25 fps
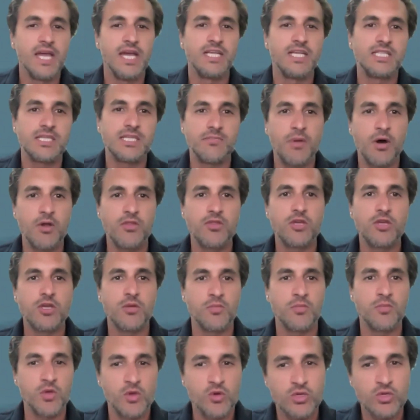It's about the
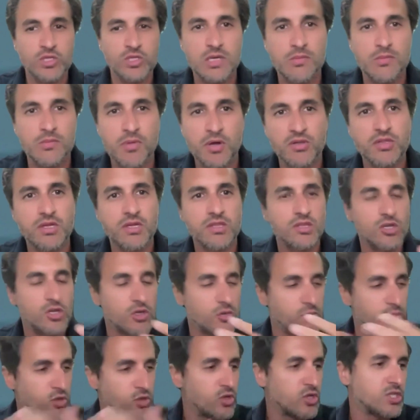community, building the
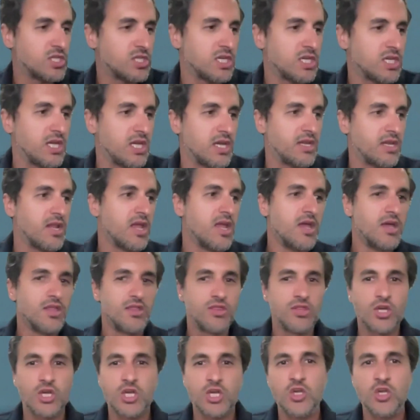community and
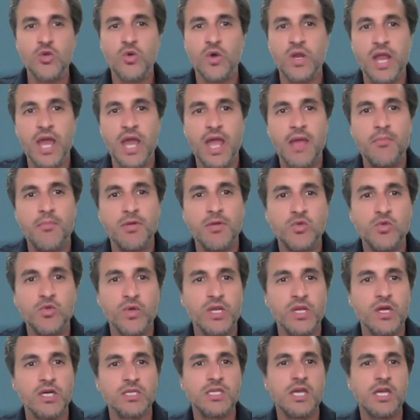the Q&A
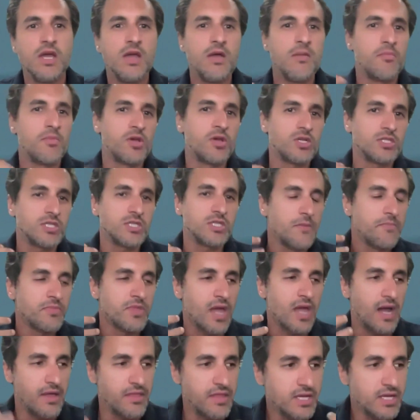between us. Because
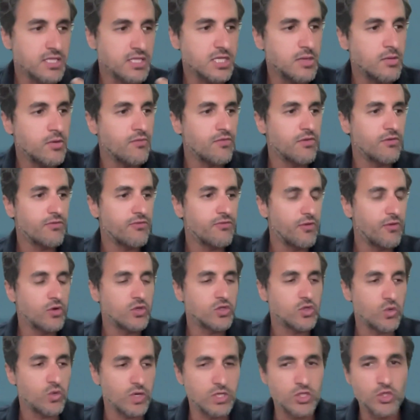I think some of the
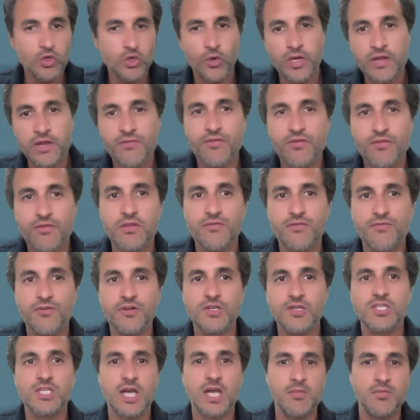folks who are joining for the
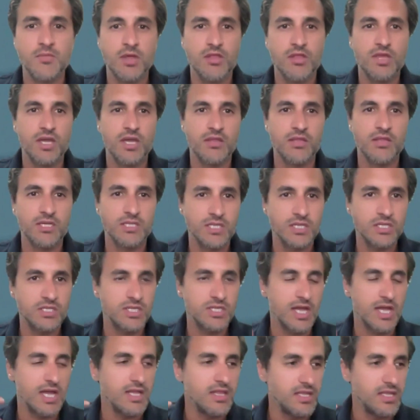first time, they think this
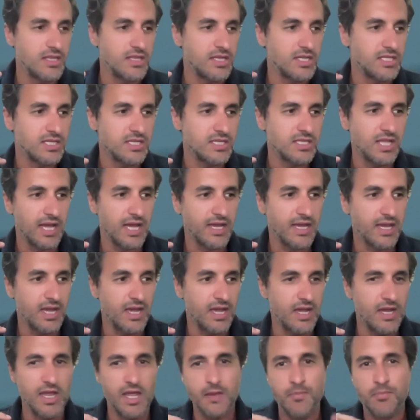is like
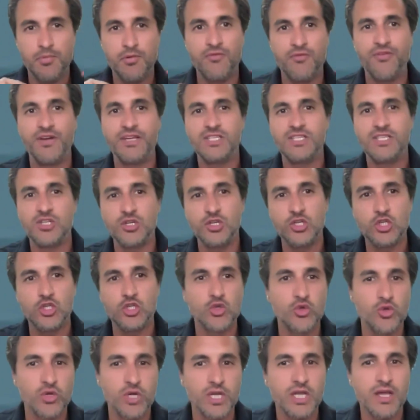a professor
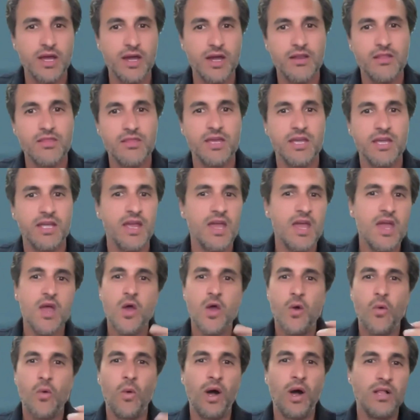student kind of thing.
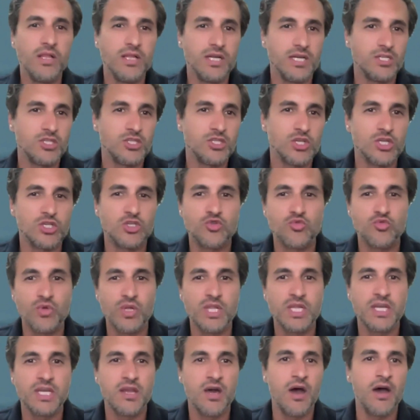Well, it's
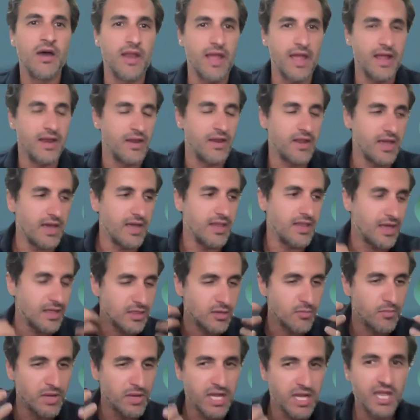really not. And at
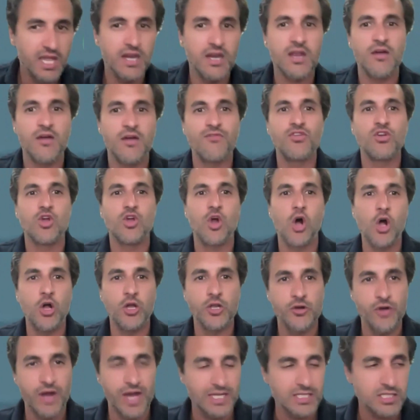the beginning of the call,
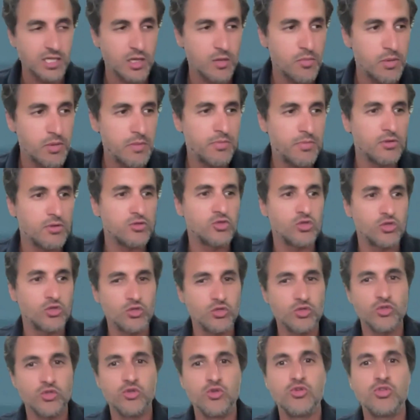you're asking people to
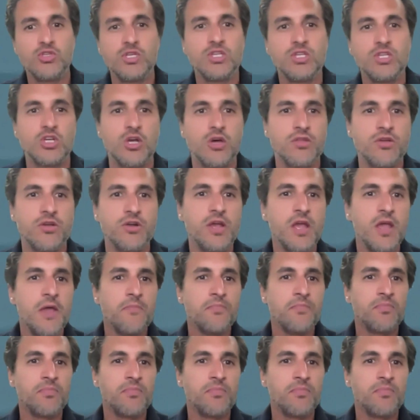introduce each other.